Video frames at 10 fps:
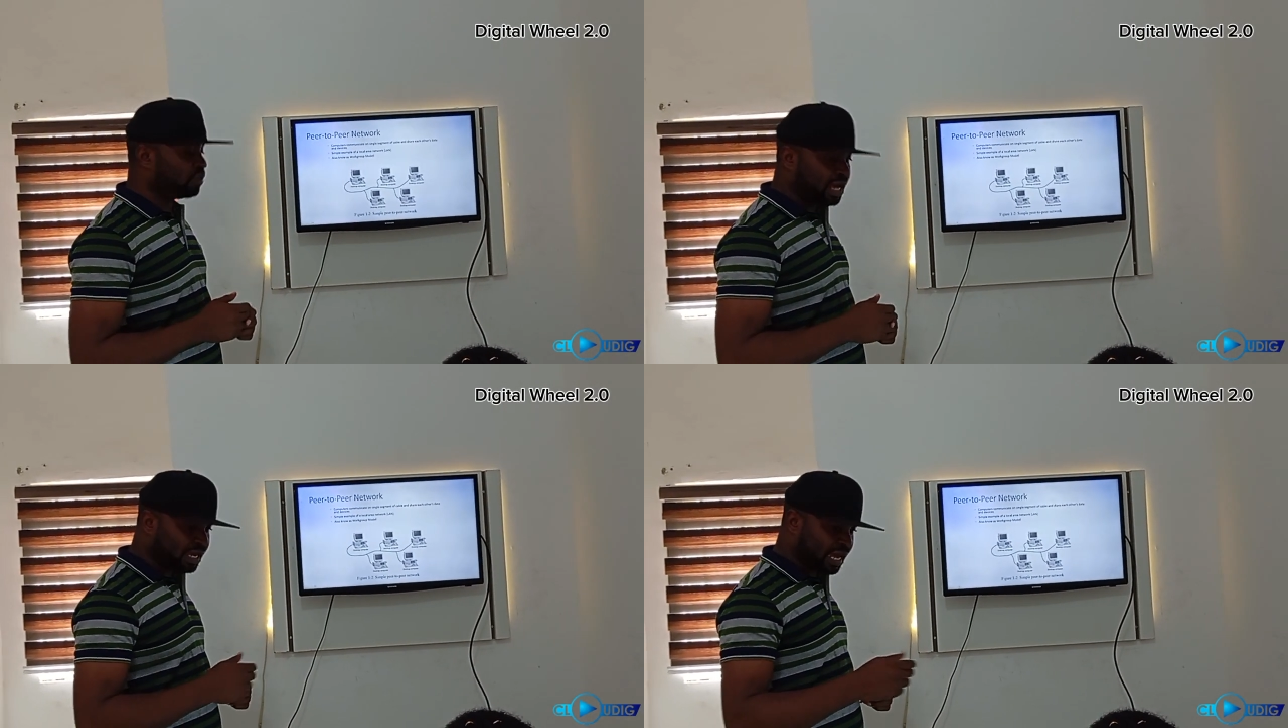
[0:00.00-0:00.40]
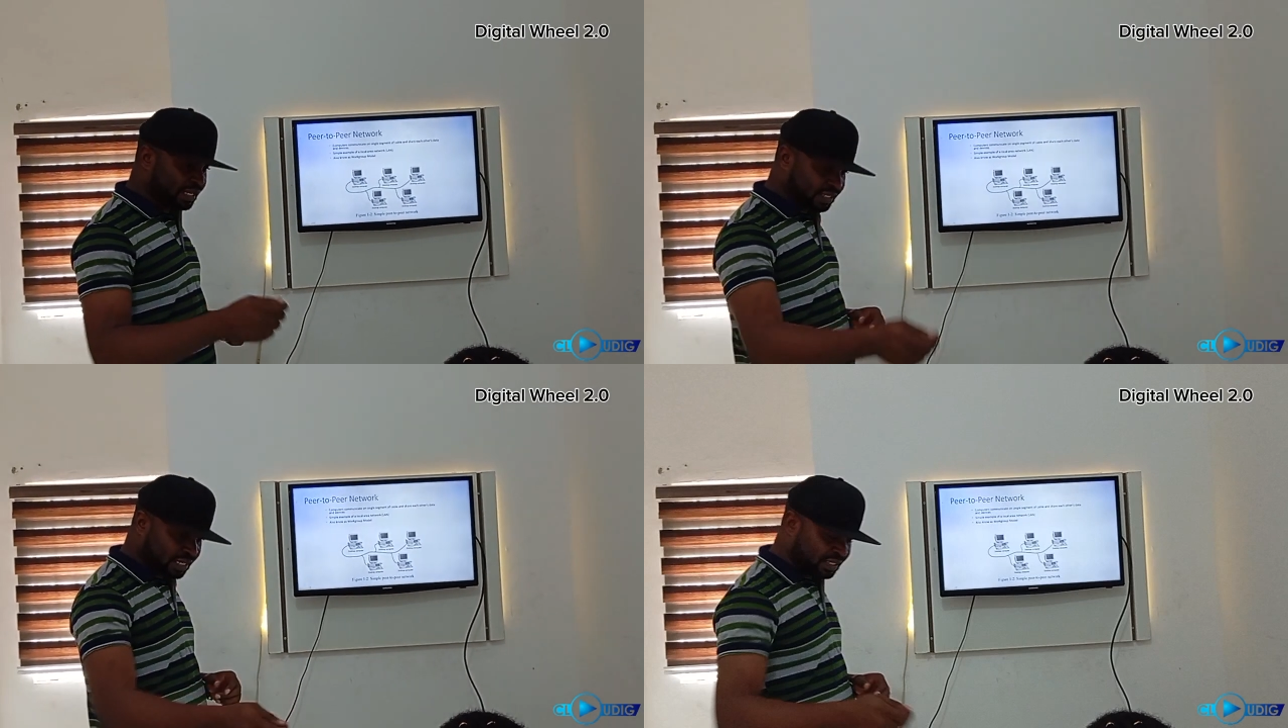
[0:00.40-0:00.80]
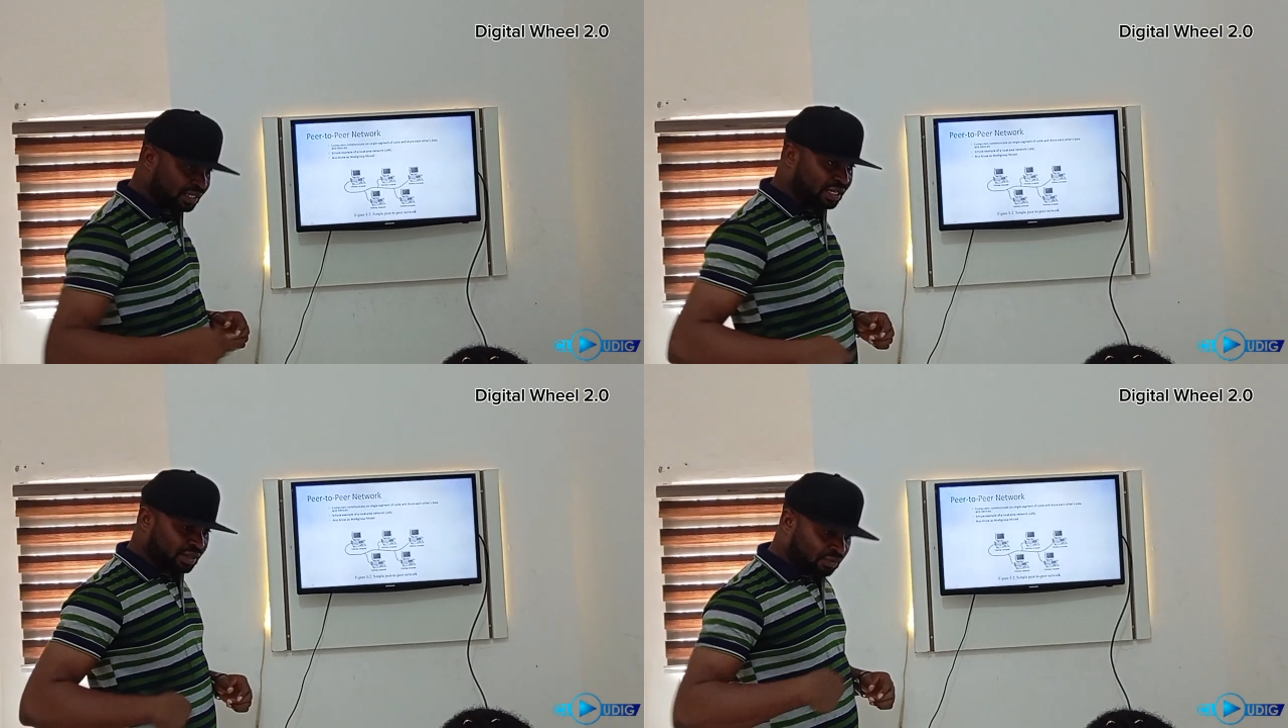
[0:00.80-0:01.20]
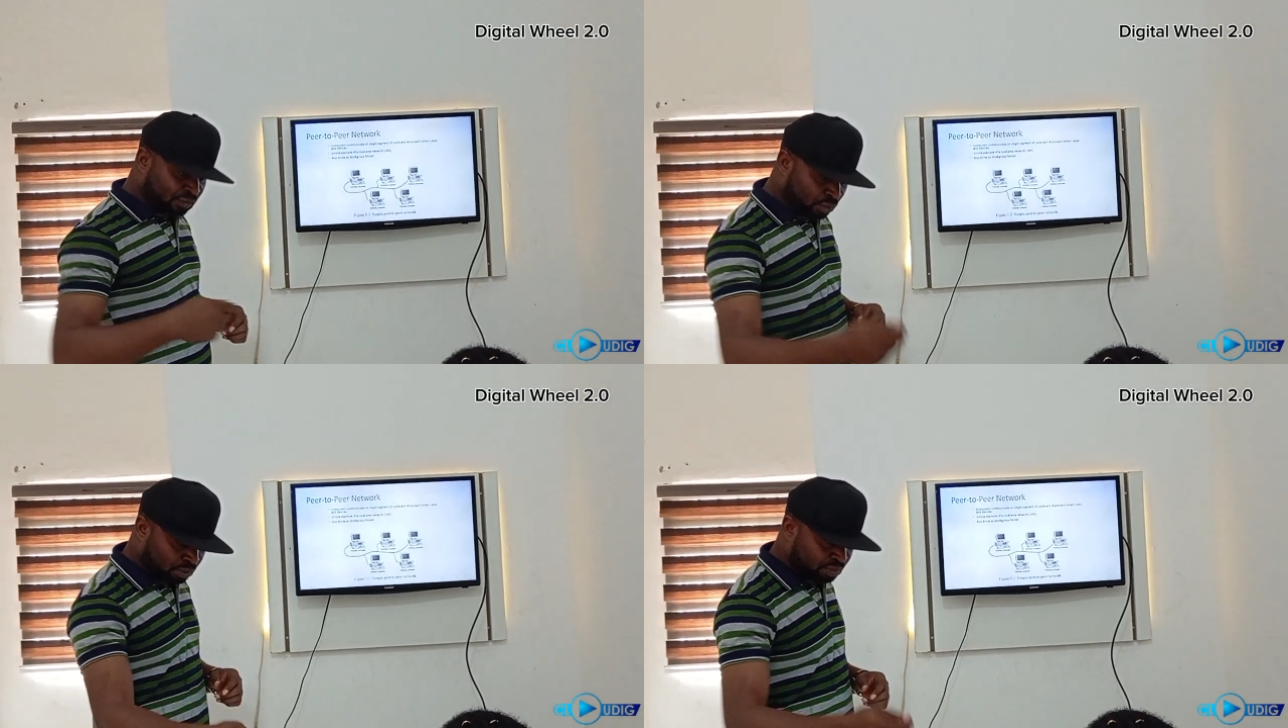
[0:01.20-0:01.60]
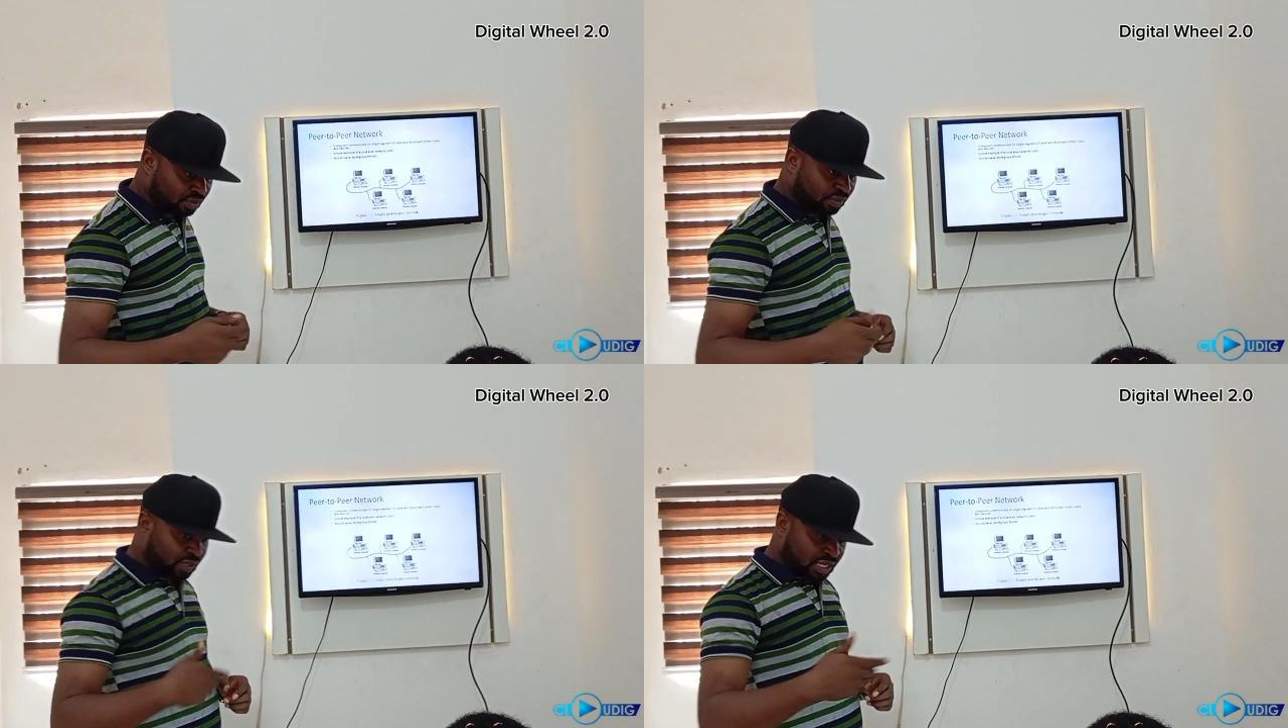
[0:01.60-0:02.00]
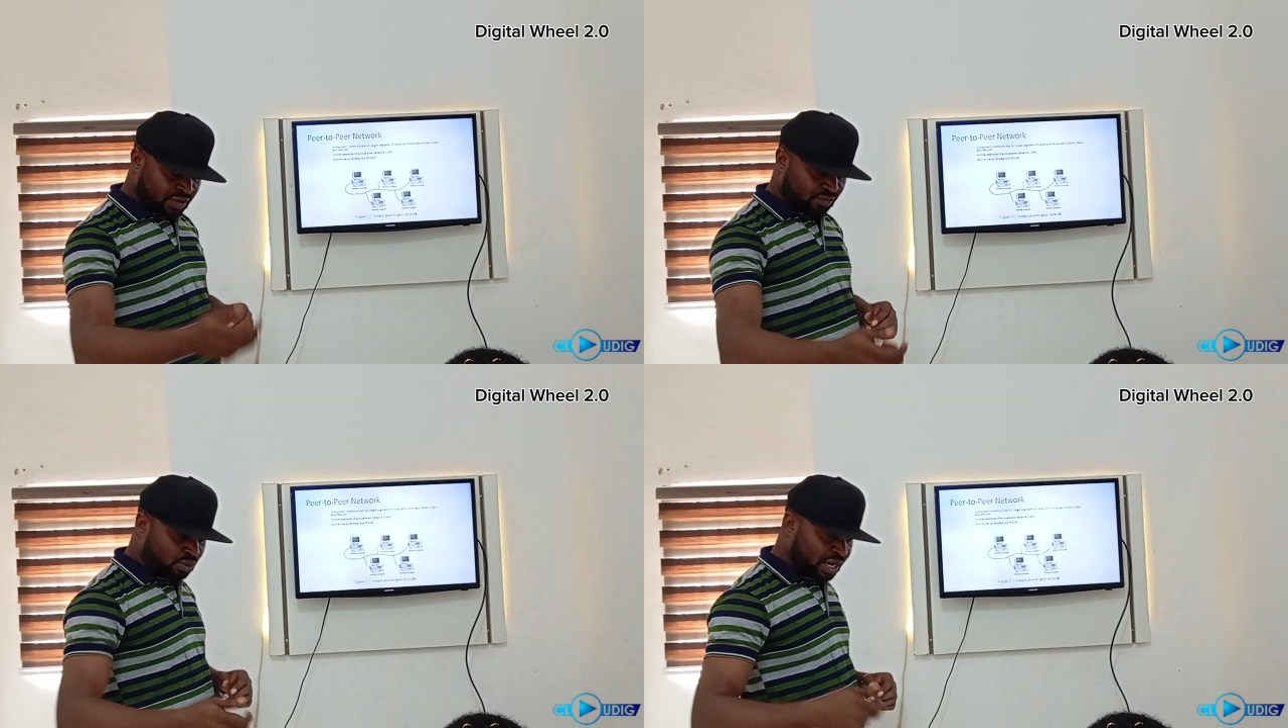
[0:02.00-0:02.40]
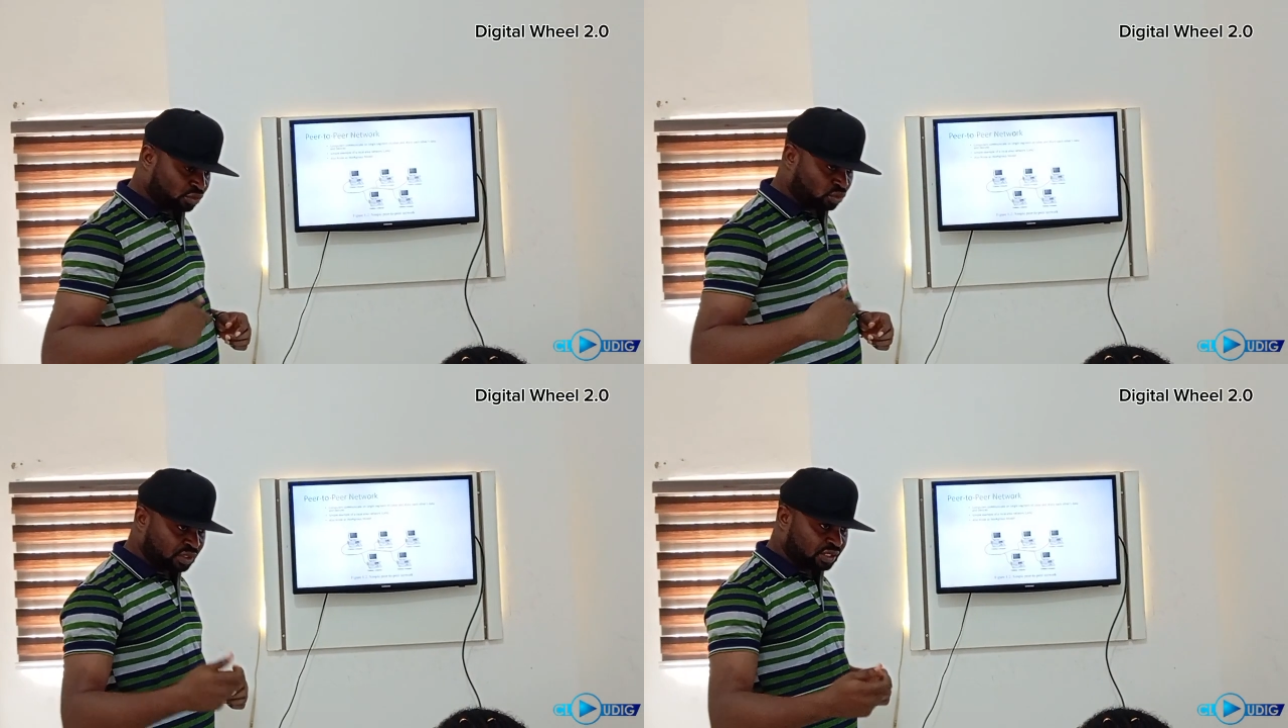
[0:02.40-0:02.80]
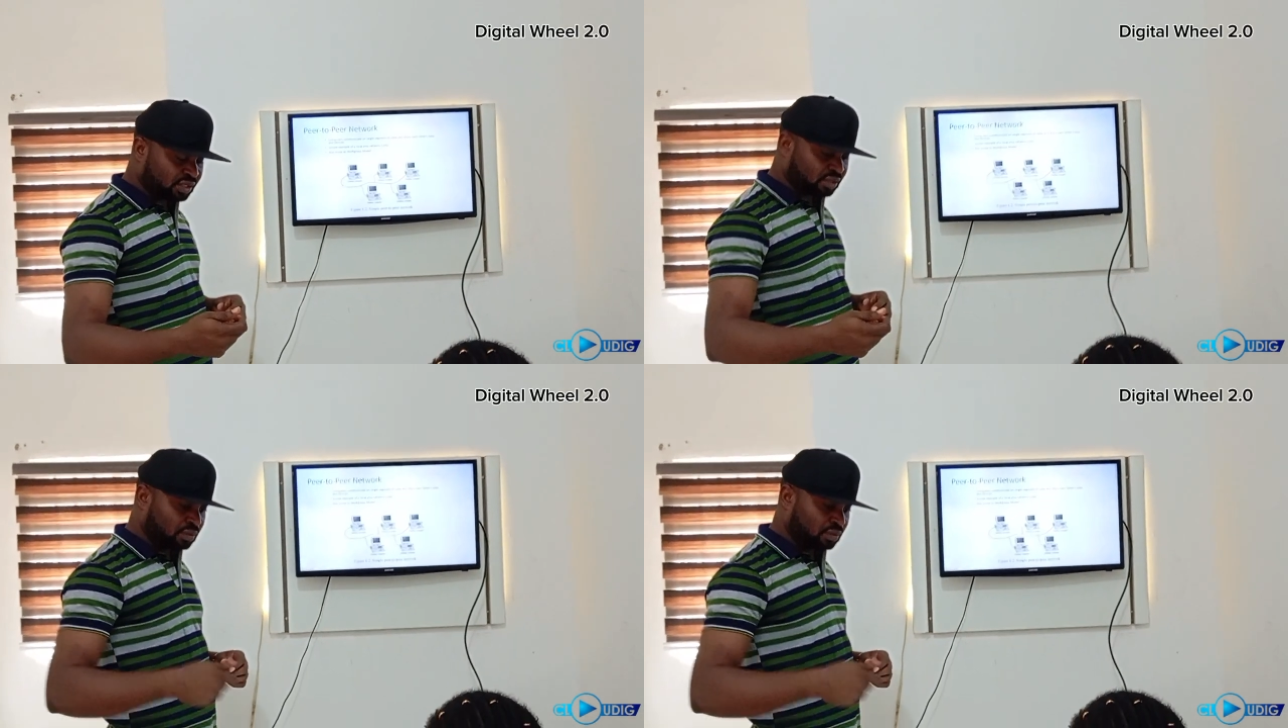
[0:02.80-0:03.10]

like I said, if we are doing it